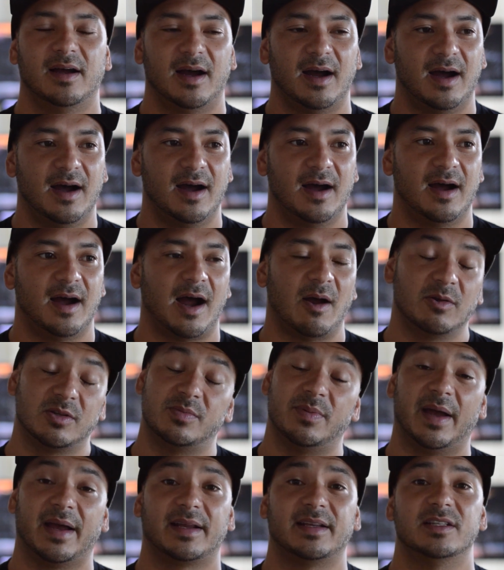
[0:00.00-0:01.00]
I was
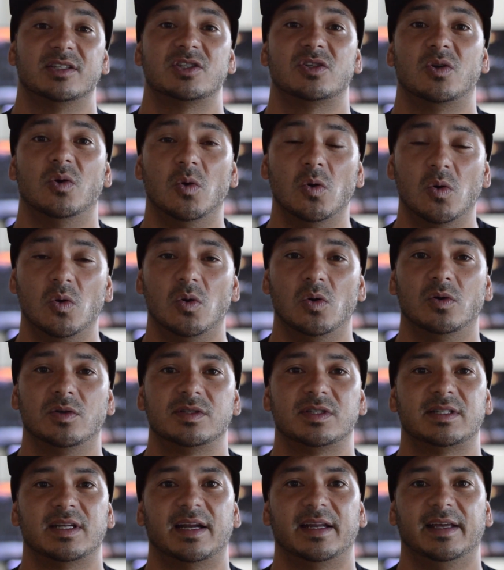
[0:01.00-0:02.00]
back in school
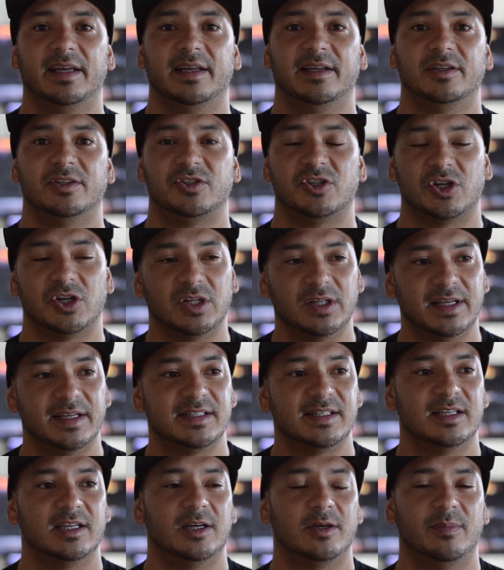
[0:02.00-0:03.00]
studying
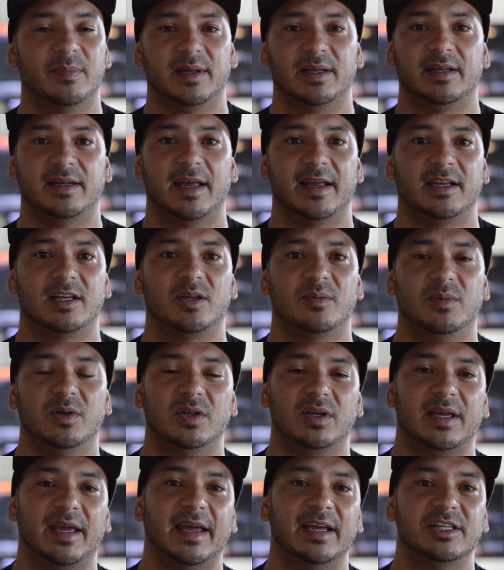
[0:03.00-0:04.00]
journalism and
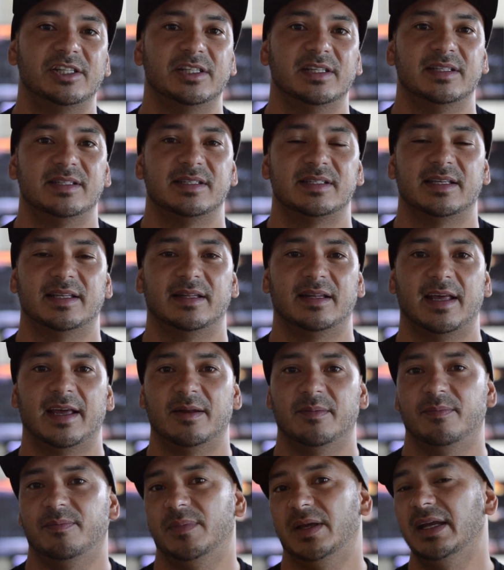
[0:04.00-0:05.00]
communications
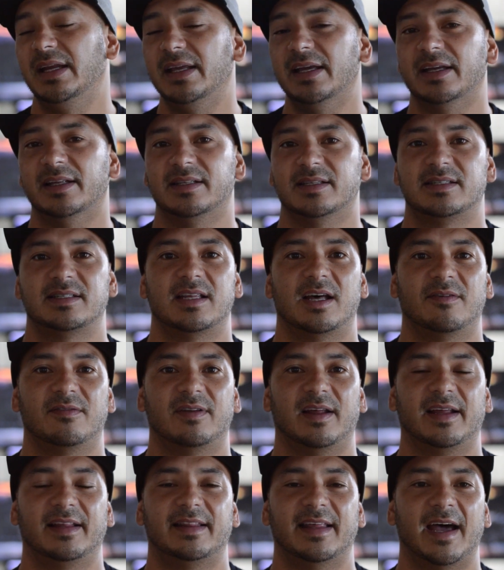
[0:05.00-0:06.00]
and media and
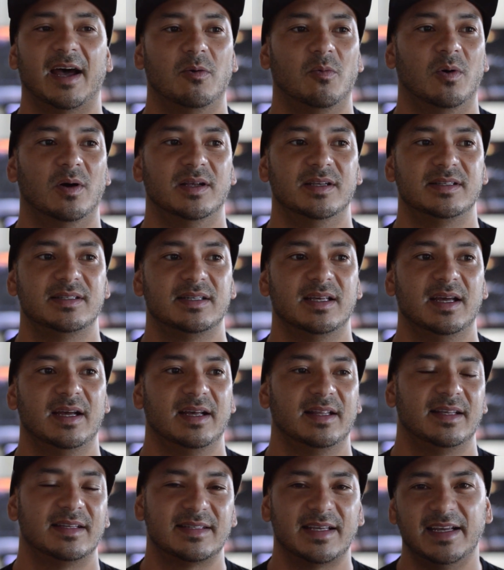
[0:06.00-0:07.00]
stuff like that was
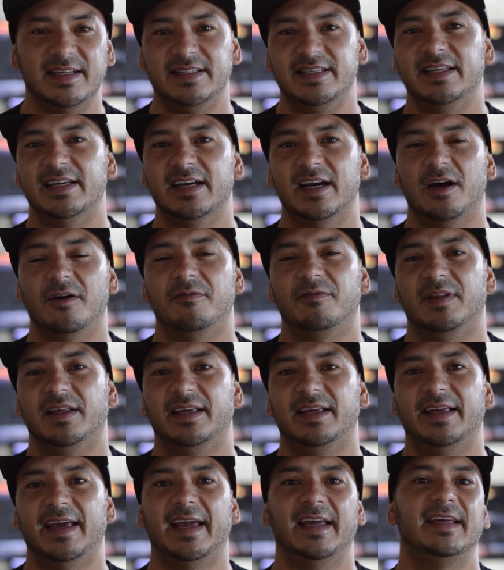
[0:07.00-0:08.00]
this idea of the
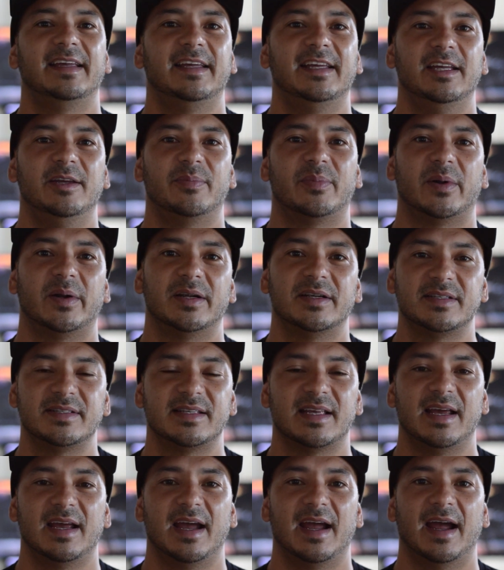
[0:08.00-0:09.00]

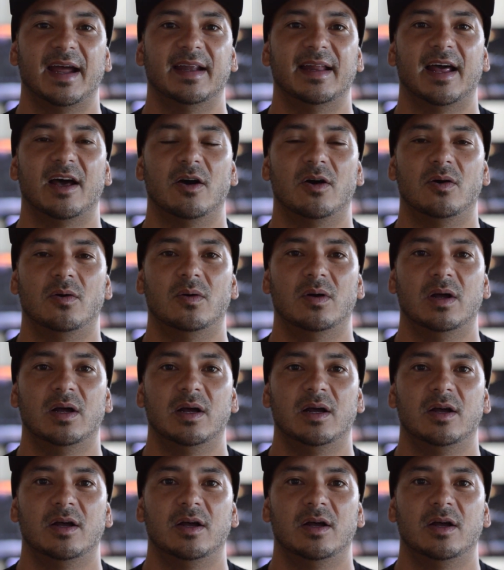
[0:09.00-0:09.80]
gatekeepers and how